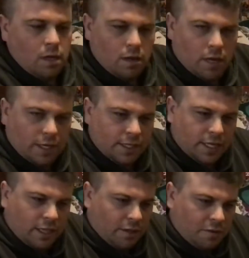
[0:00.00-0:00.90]
It's like a
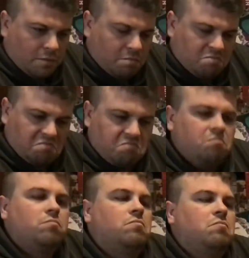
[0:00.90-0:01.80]
little
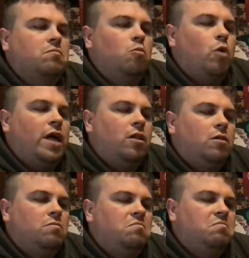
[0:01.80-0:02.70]
well
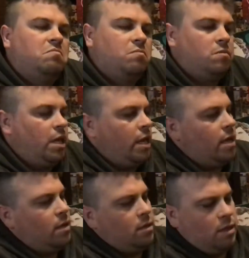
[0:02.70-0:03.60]

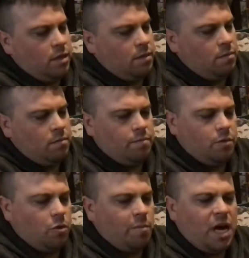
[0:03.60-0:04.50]
and
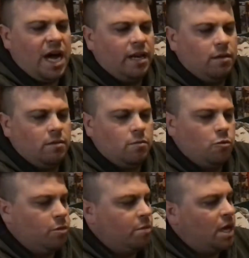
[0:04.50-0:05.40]
or a pot,
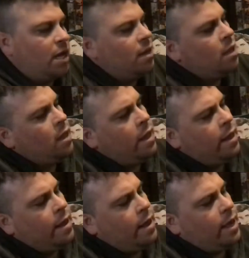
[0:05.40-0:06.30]
wooden pot,
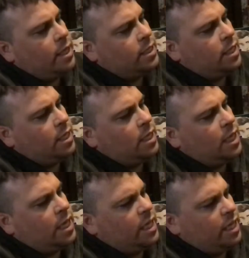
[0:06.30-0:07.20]
and I
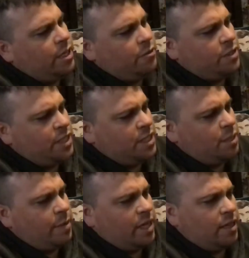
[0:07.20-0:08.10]
think they use these to
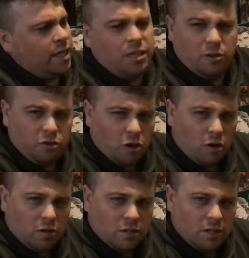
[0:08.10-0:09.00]
make like little
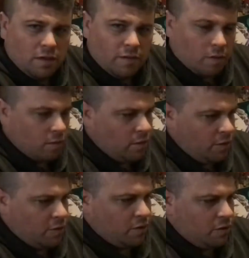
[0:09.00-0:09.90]
dolls for little
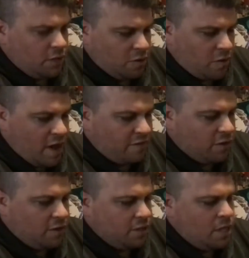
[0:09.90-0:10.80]
girls, little craft dolls.